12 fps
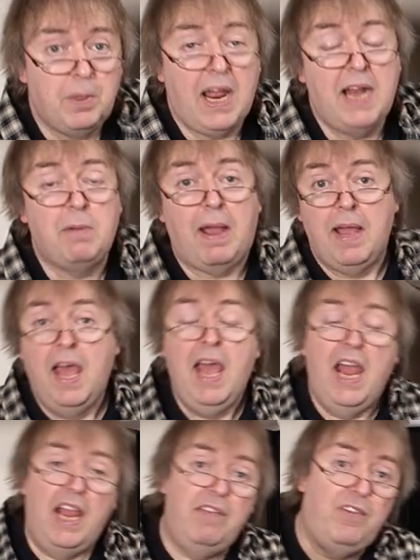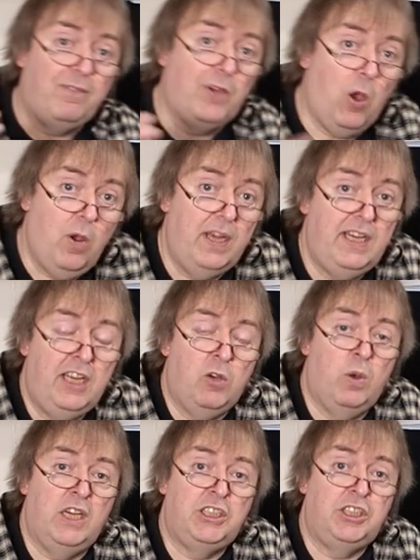But anyway, if you've got any
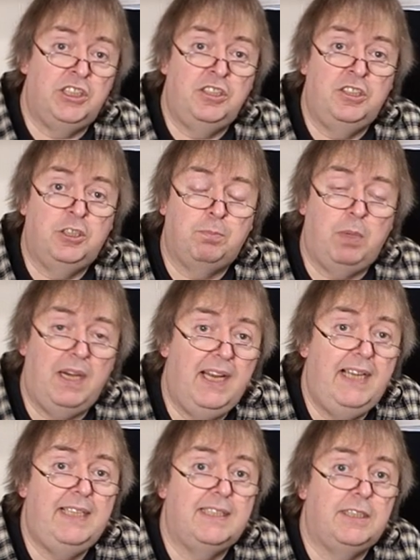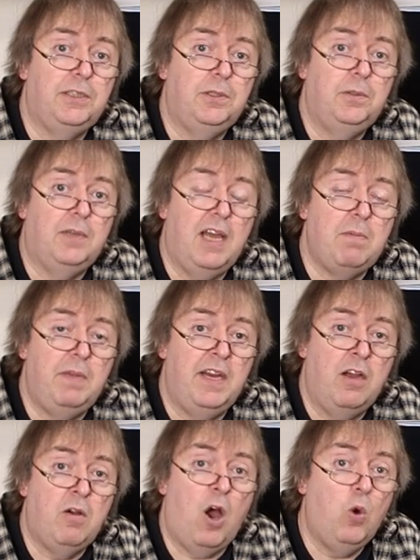questions, please do let me know.